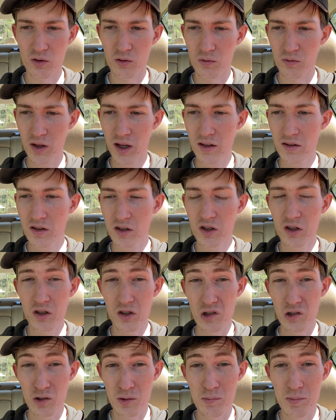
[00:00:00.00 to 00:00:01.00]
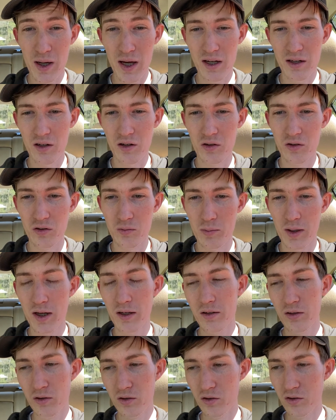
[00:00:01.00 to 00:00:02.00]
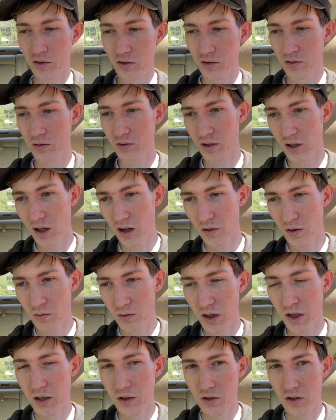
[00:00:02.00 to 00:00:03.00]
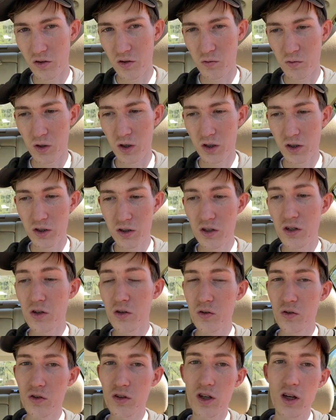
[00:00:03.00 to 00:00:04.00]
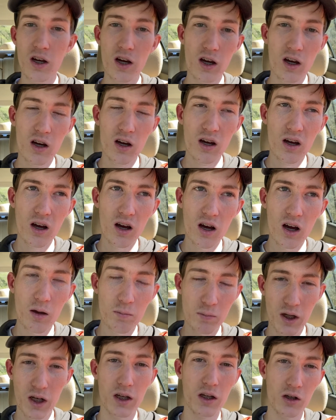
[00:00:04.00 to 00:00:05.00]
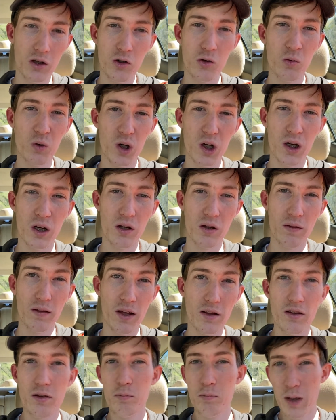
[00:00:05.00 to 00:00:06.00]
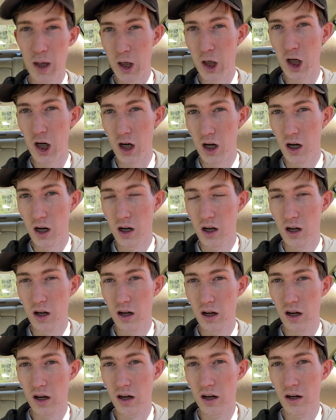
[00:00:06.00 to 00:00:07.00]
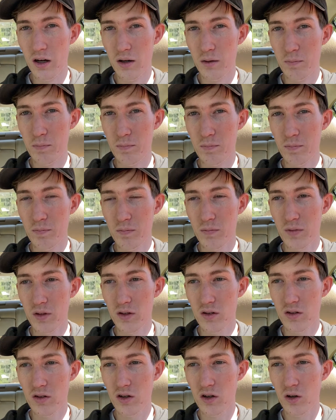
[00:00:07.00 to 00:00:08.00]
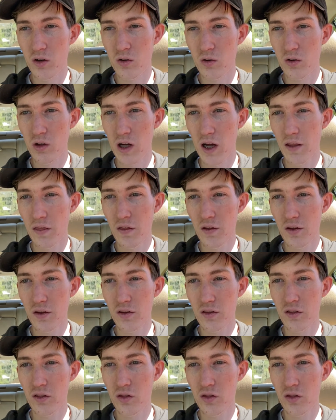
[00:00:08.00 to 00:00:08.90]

that's the good news and bad news. Bad news, other radio doesn't work. Good news, I'm getting a new one that's better. So I think